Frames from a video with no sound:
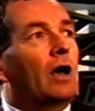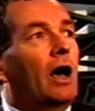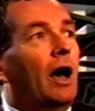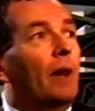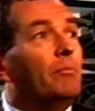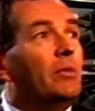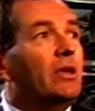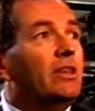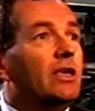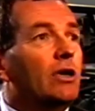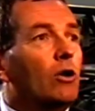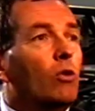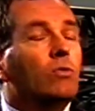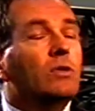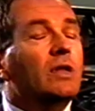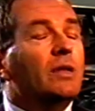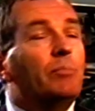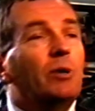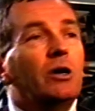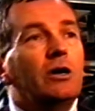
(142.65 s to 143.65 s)
and be the
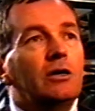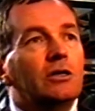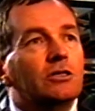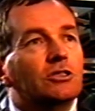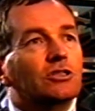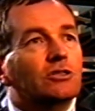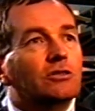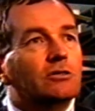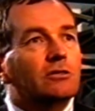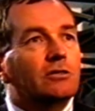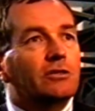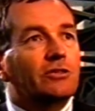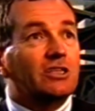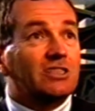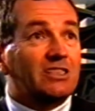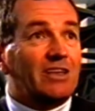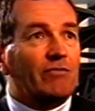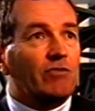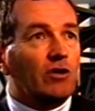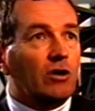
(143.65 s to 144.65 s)
only person
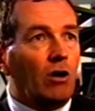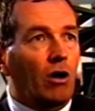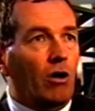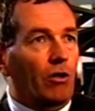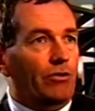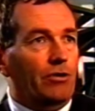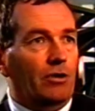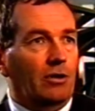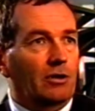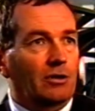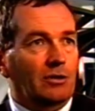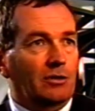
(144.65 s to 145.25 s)
that's ever gone